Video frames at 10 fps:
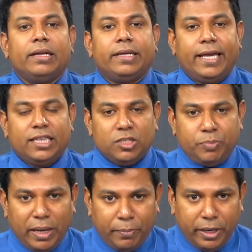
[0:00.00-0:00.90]
take this
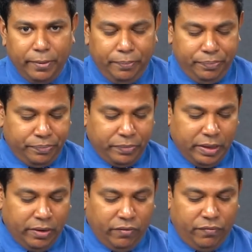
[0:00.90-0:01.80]
paper,
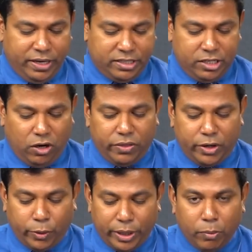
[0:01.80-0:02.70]
fix it on the
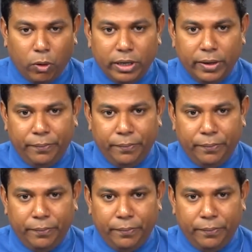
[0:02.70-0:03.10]
drawing board.